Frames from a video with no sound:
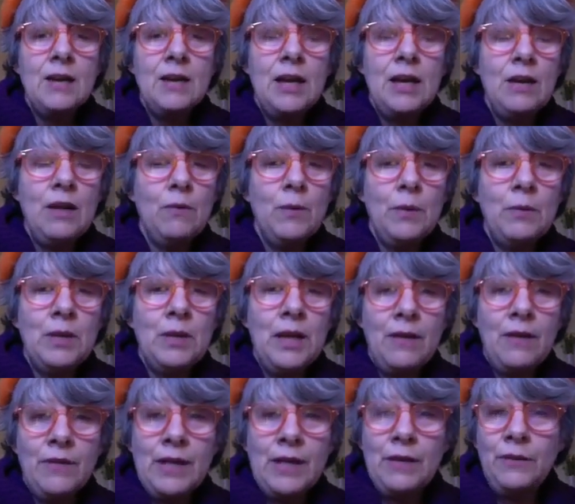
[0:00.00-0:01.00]
we would
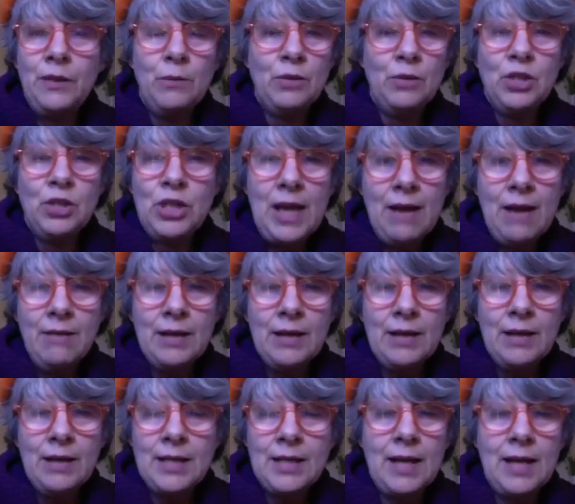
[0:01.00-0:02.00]
love it if you would share
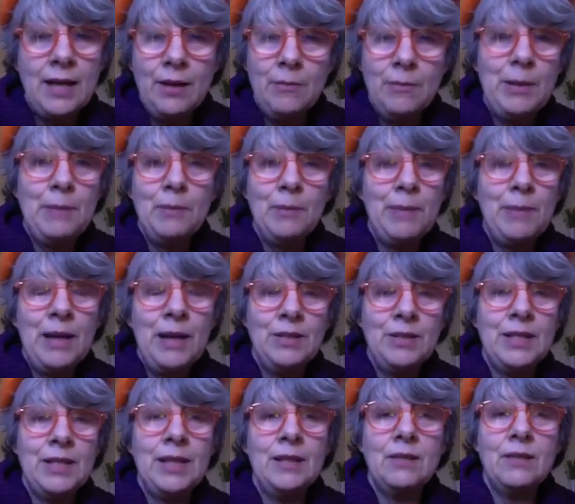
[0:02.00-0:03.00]
it, tell other people about
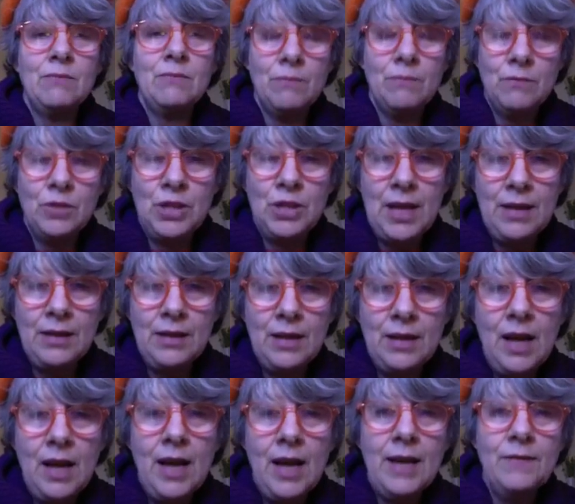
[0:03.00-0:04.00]
it, share the
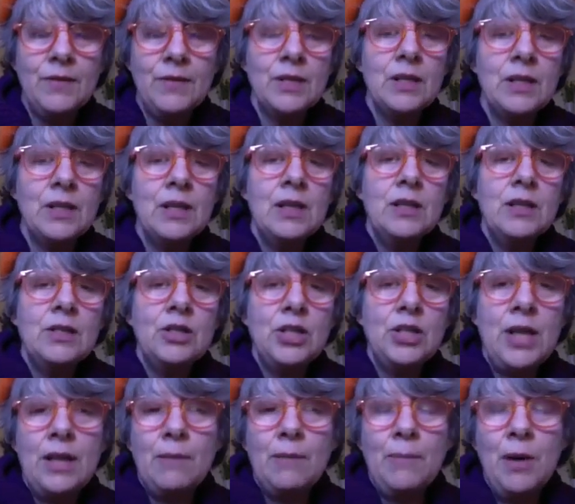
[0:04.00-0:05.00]
lives,
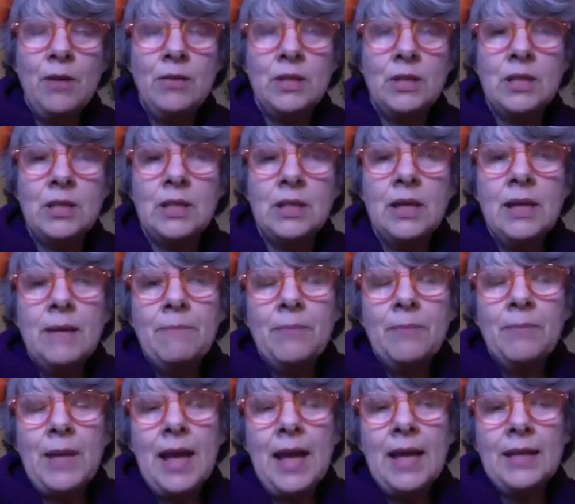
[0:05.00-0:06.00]
share the posts,
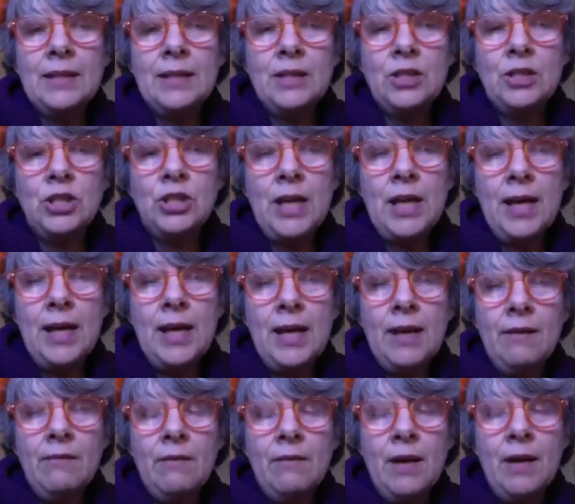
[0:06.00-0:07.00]
and
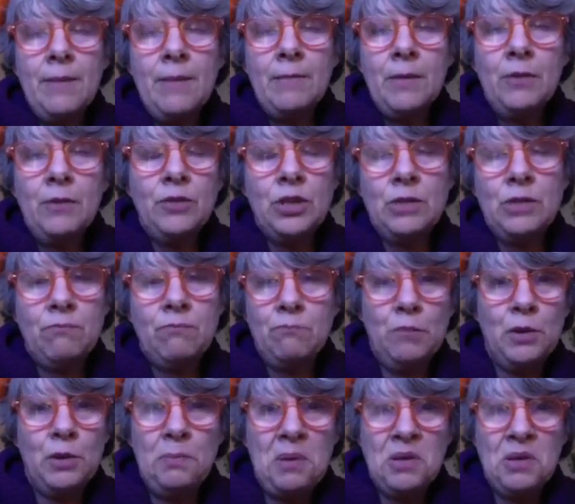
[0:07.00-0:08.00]
share. I've just put
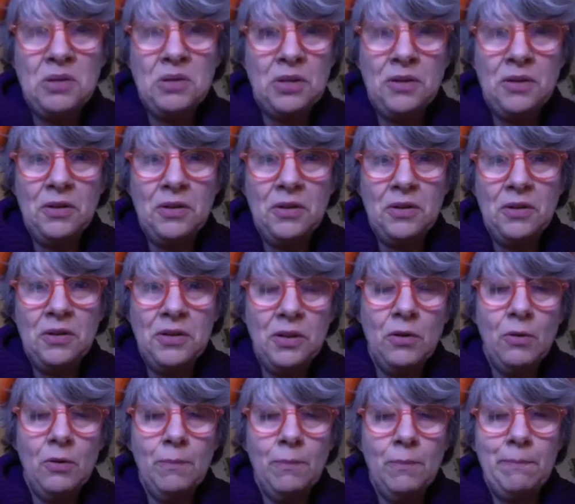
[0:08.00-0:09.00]
a post on your